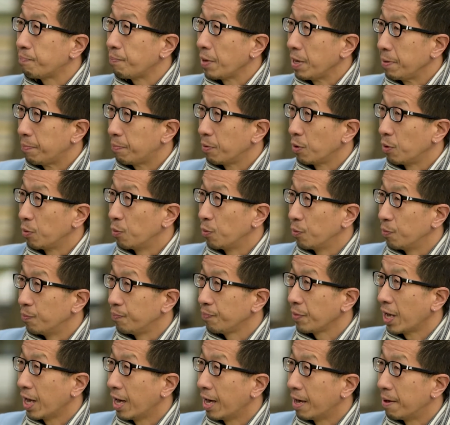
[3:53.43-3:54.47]
people
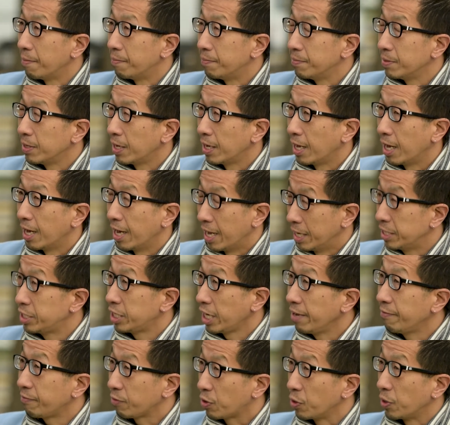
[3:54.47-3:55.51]

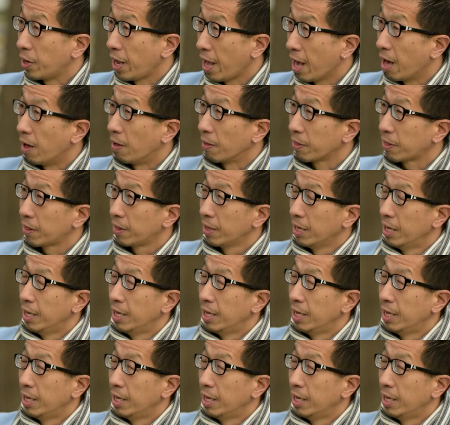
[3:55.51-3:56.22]
achieve good health.